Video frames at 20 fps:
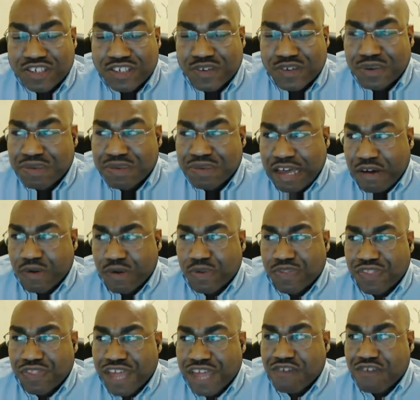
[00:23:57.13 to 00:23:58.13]
you want to be like,
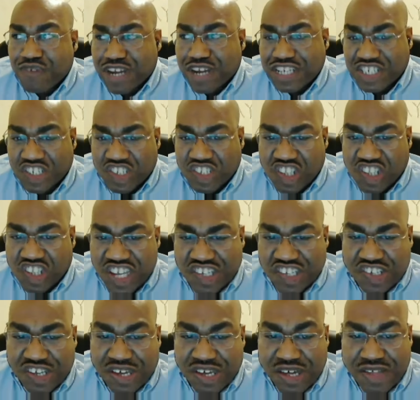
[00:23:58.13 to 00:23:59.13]
oh, that race is
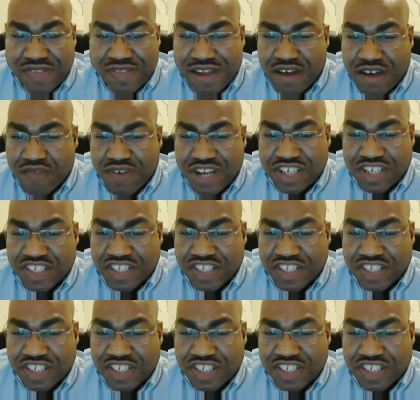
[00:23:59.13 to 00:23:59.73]
lazy. That race